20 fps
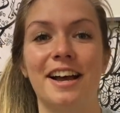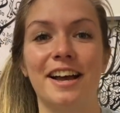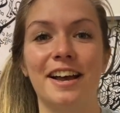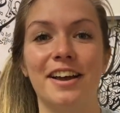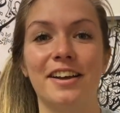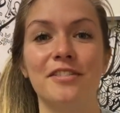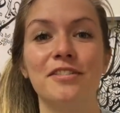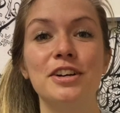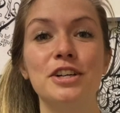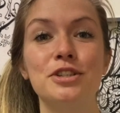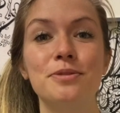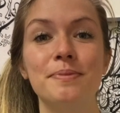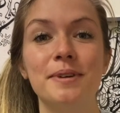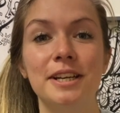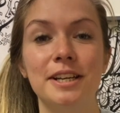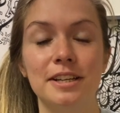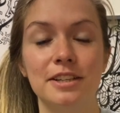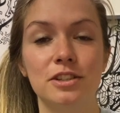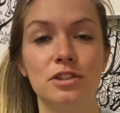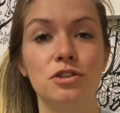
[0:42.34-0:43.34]

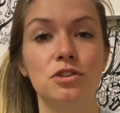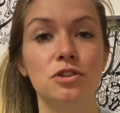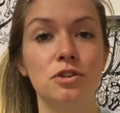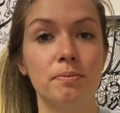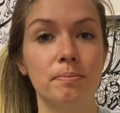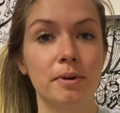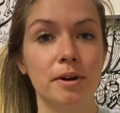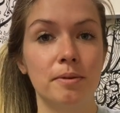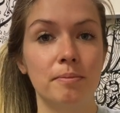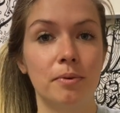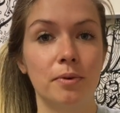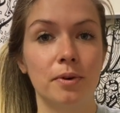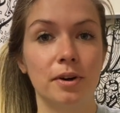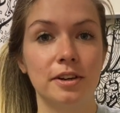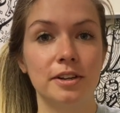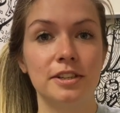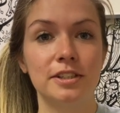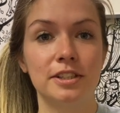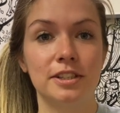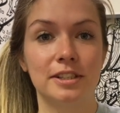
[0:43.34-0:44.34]
Enrichment is super
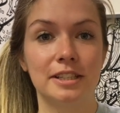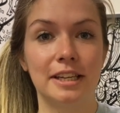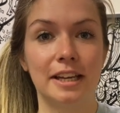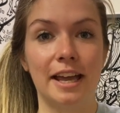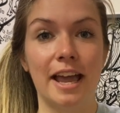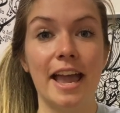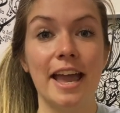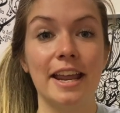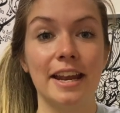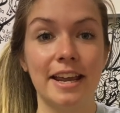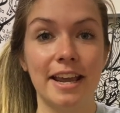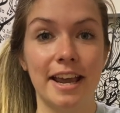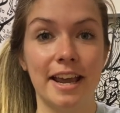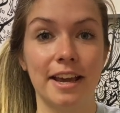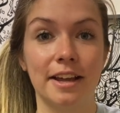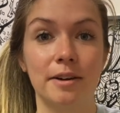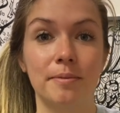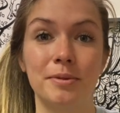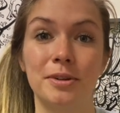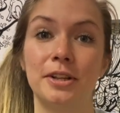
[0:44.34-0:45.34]
important to any
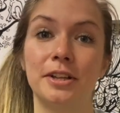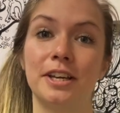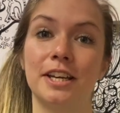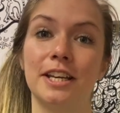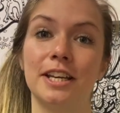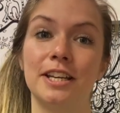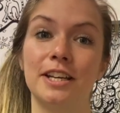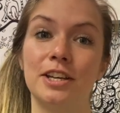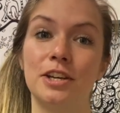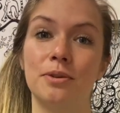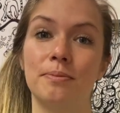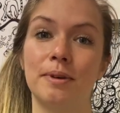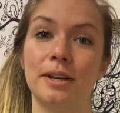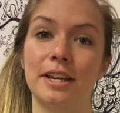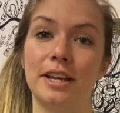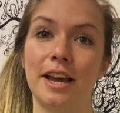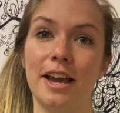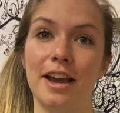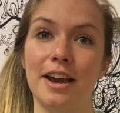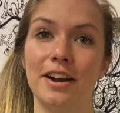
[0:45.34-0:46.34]
animal in
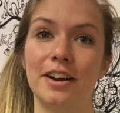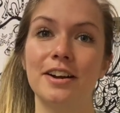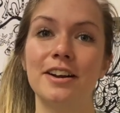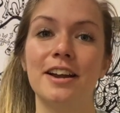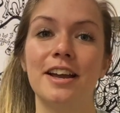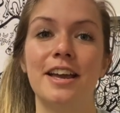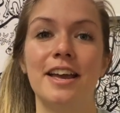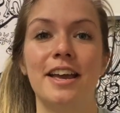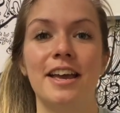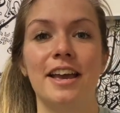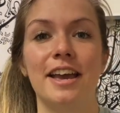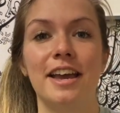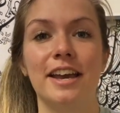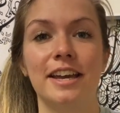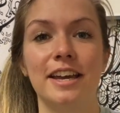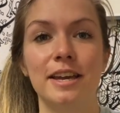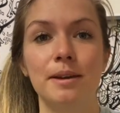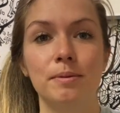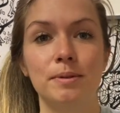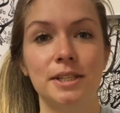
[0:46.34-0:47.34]
human care.
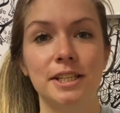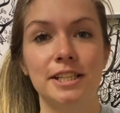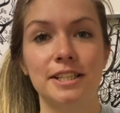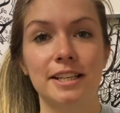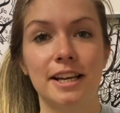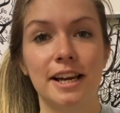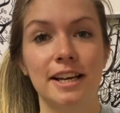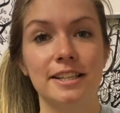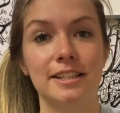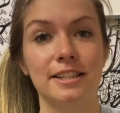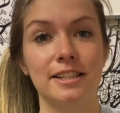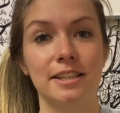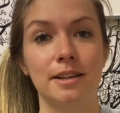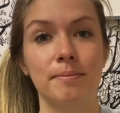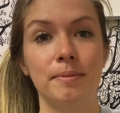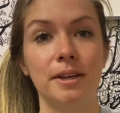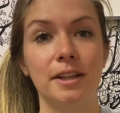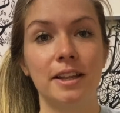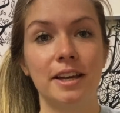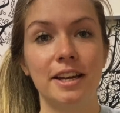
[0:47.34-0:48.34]
It keeps these guys
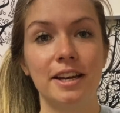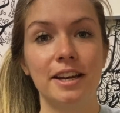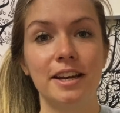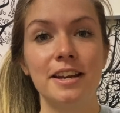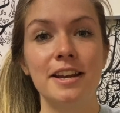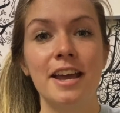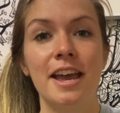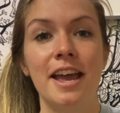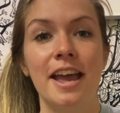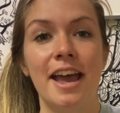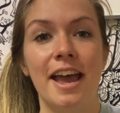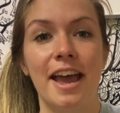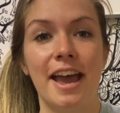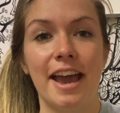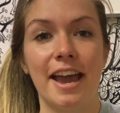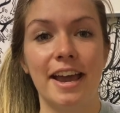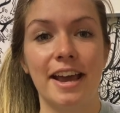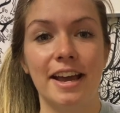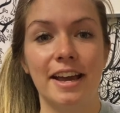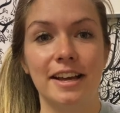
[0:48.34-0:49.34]
stimulated
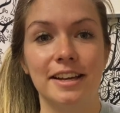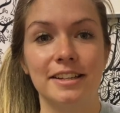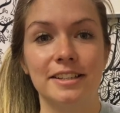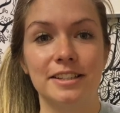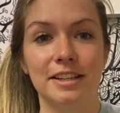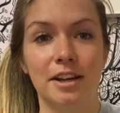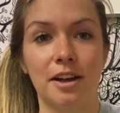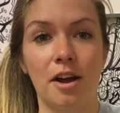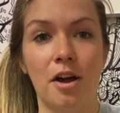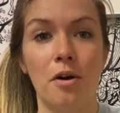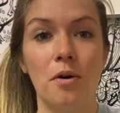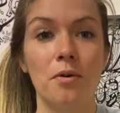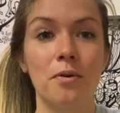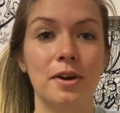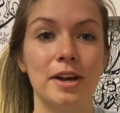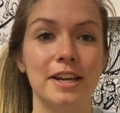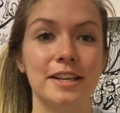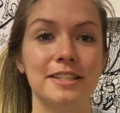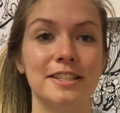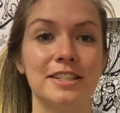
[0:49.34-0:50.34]
and
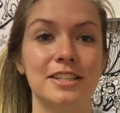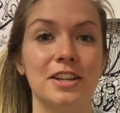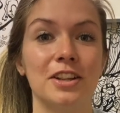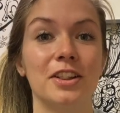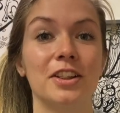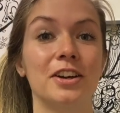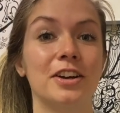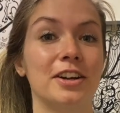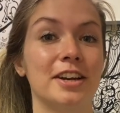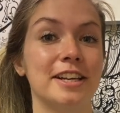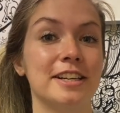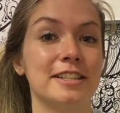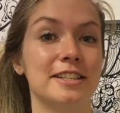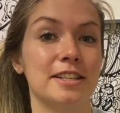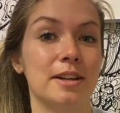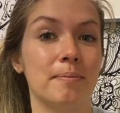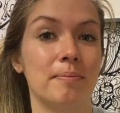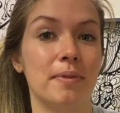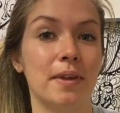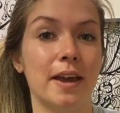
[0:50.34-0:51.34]
always learning
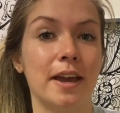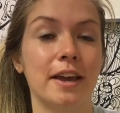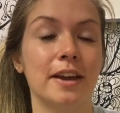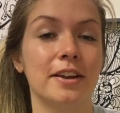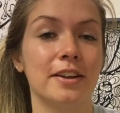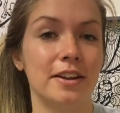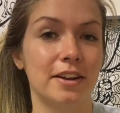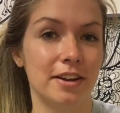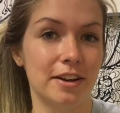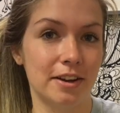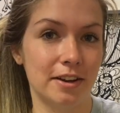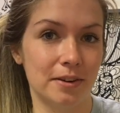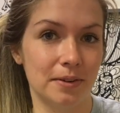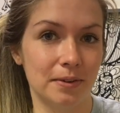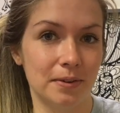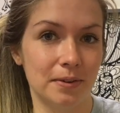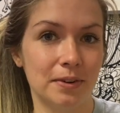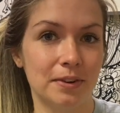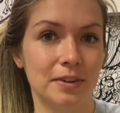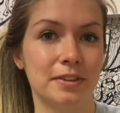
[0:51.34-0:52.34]
something new.
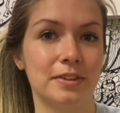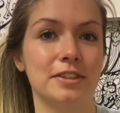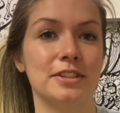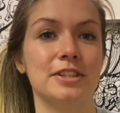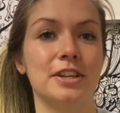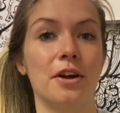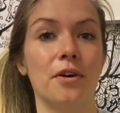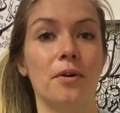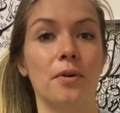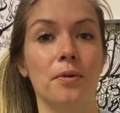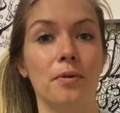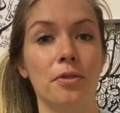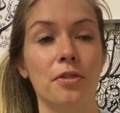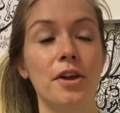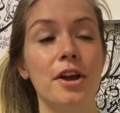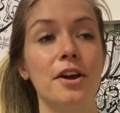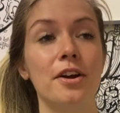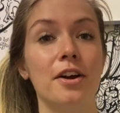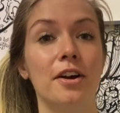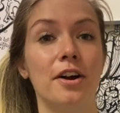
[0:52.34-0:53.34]
So
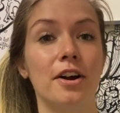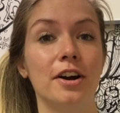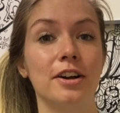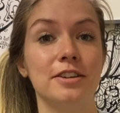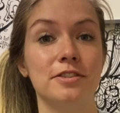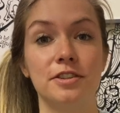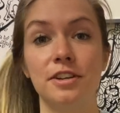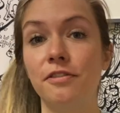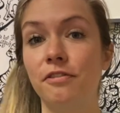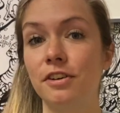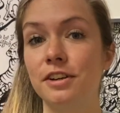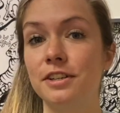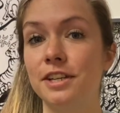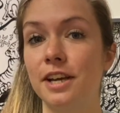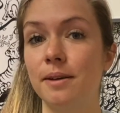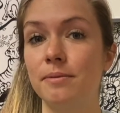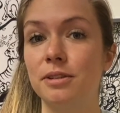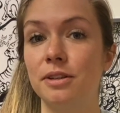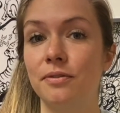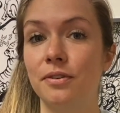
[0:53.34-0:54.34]
there are different
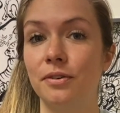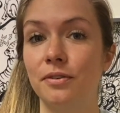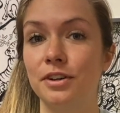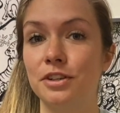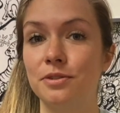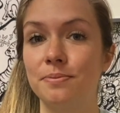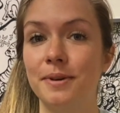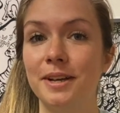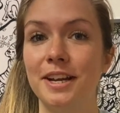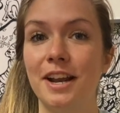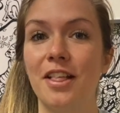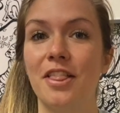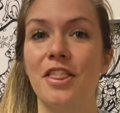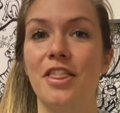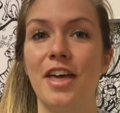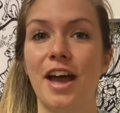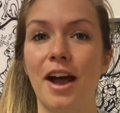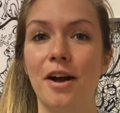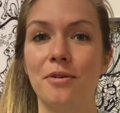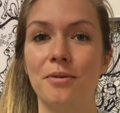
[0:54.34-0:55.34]
types of enrichment
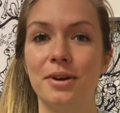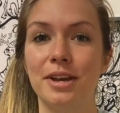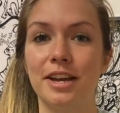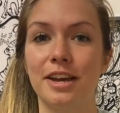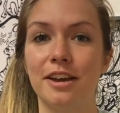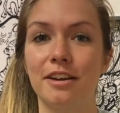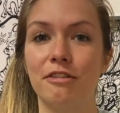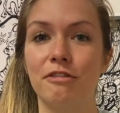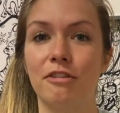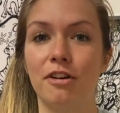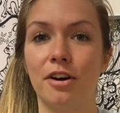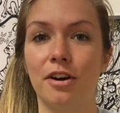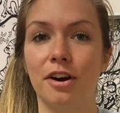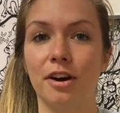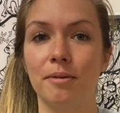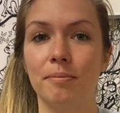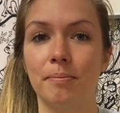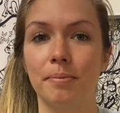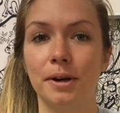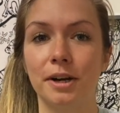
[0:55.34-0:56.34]
that we give
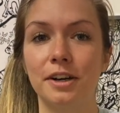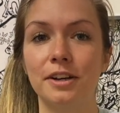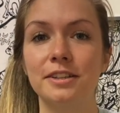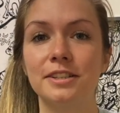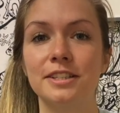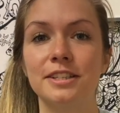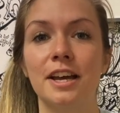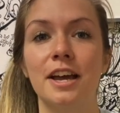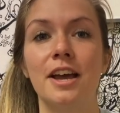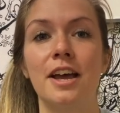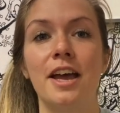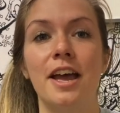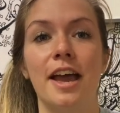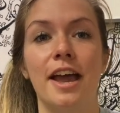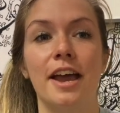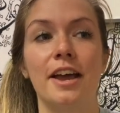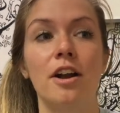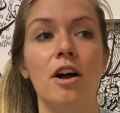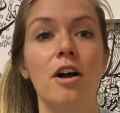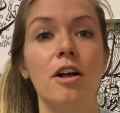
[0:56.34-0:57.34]
our birds,
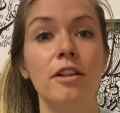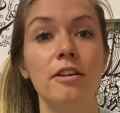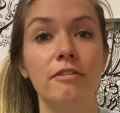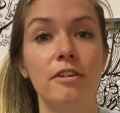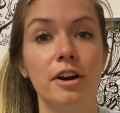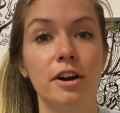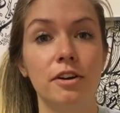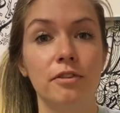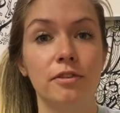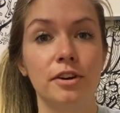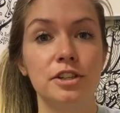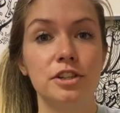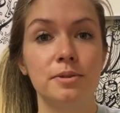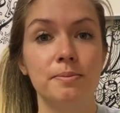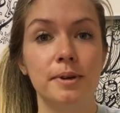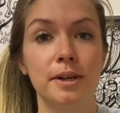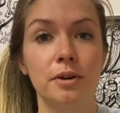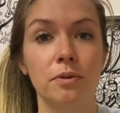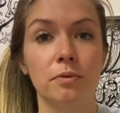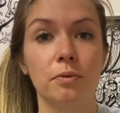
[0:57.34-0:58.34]
and all of our
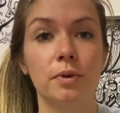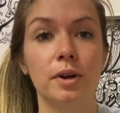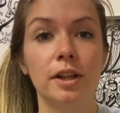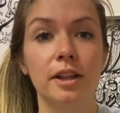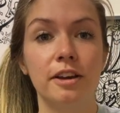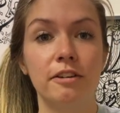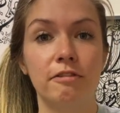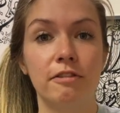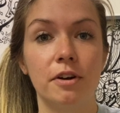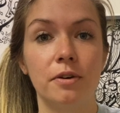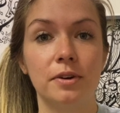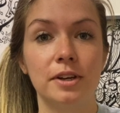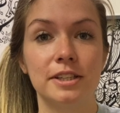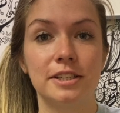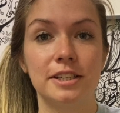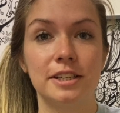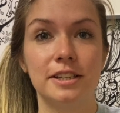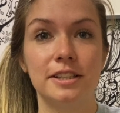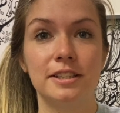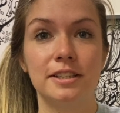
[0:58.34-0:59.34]
enrichment really
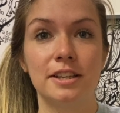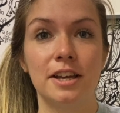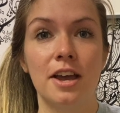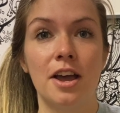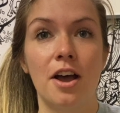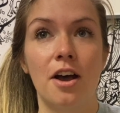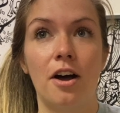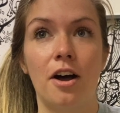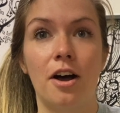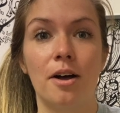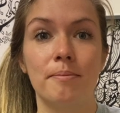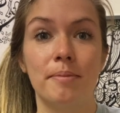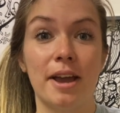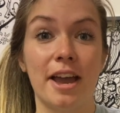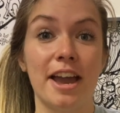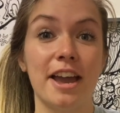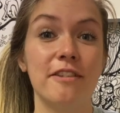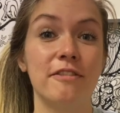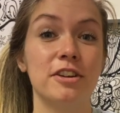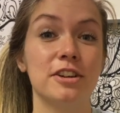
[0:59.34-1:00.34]
focuses on
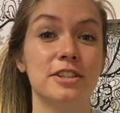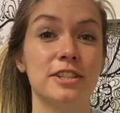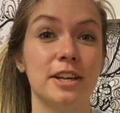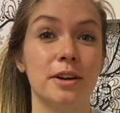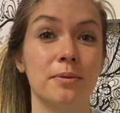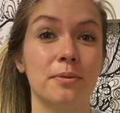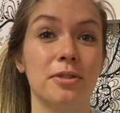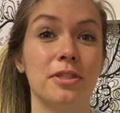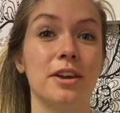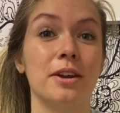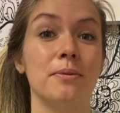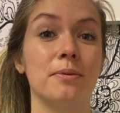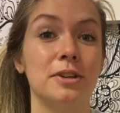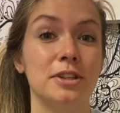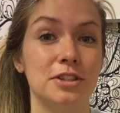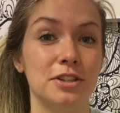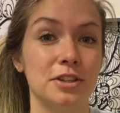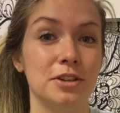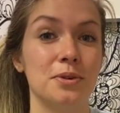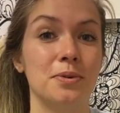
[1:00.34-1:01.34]
behaviors that they would
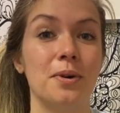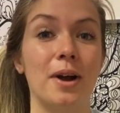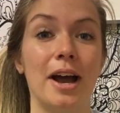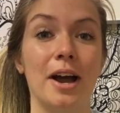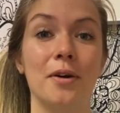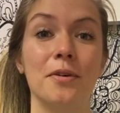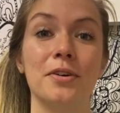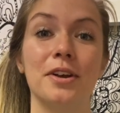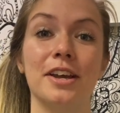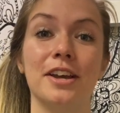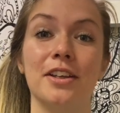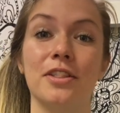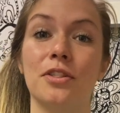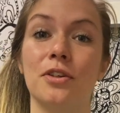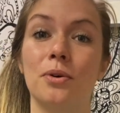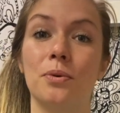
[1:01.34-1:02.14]
do out in the